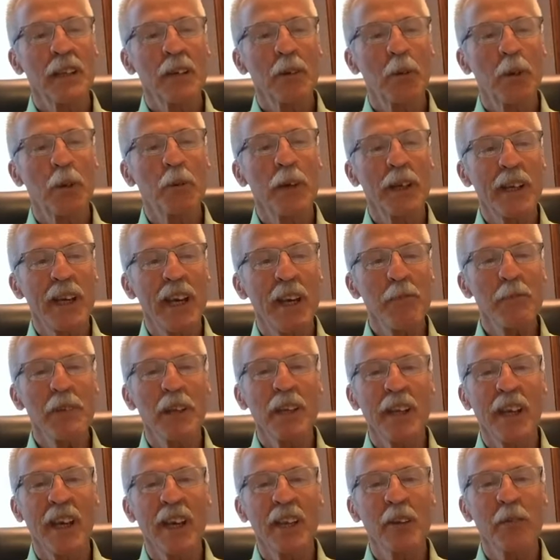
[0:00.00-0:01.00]
when we came
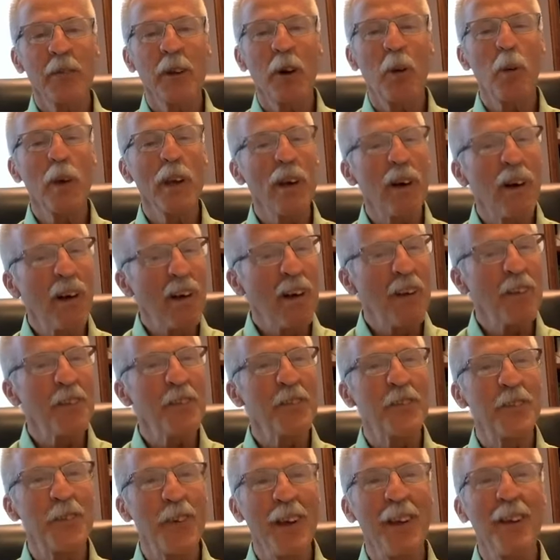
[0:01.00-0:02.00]
to the end of it, we all
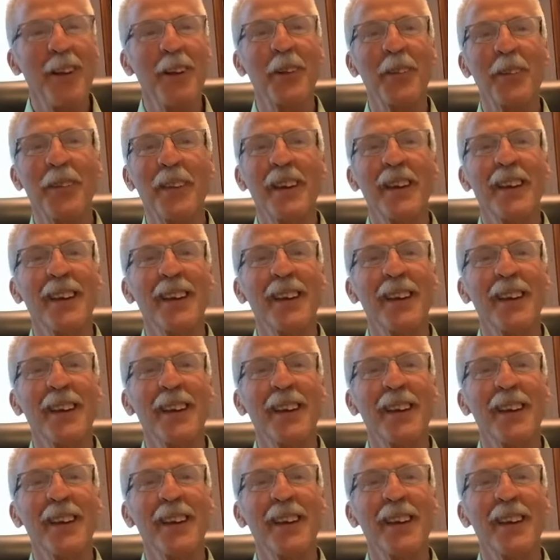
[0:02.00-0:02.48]
felt